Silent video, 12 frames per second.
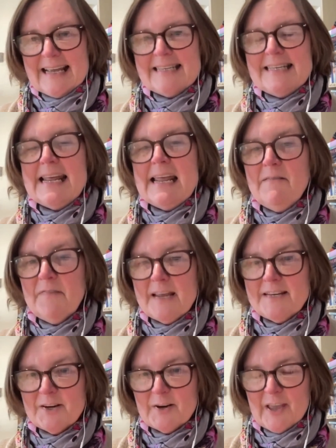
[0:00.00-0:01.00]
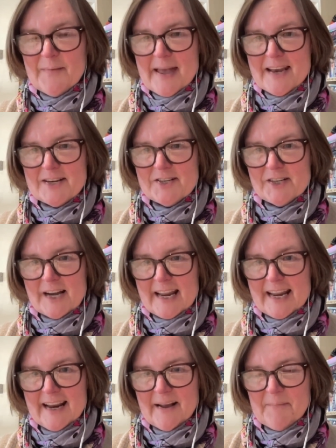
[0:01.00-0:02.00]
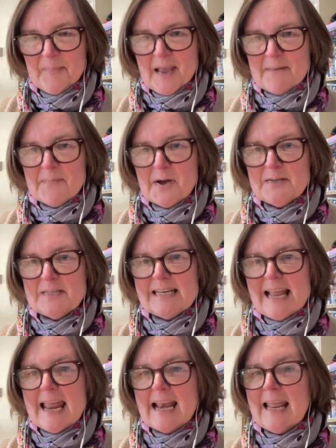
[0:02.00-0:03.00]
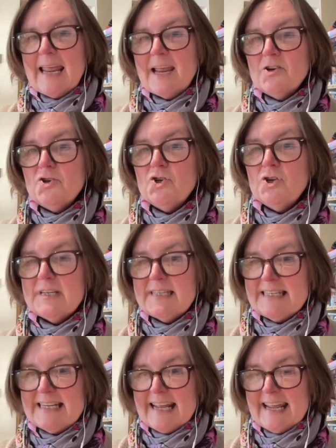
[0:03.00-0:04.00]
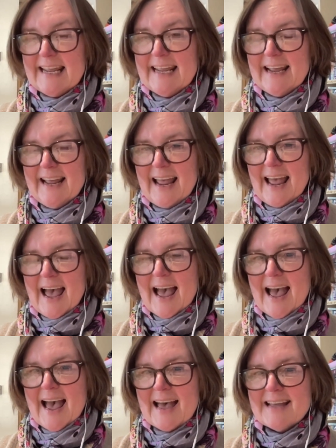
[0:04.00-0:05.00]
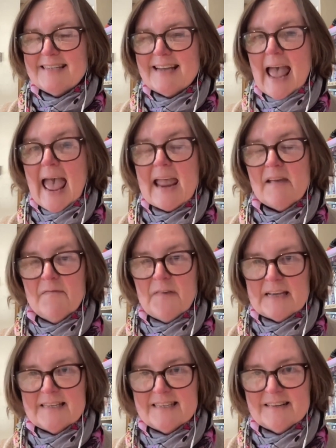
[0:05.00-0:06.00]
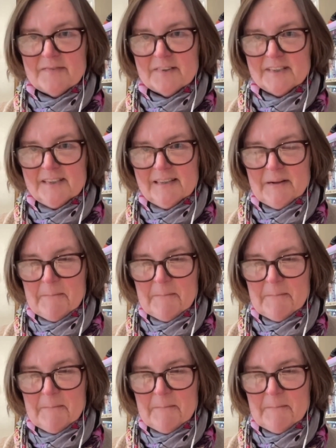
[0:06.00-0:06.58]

TV documentary, most lately trustee at Hay Festival,